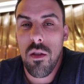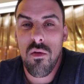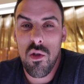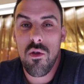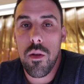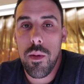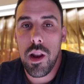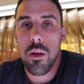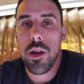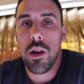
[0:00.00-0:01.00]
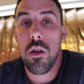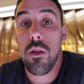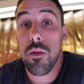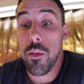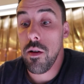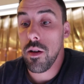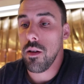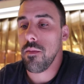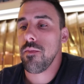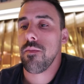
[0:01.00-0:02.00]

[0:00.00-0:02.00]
the road trip element of America.